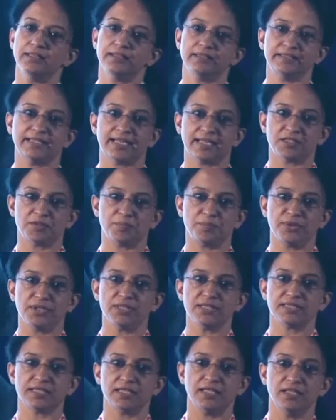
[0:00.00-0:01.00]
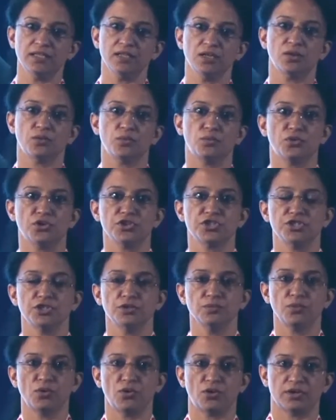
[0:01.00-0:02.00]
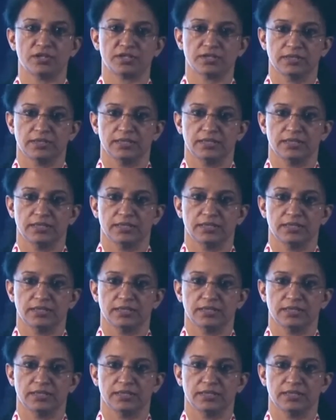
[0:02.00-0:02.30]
the other person what you want.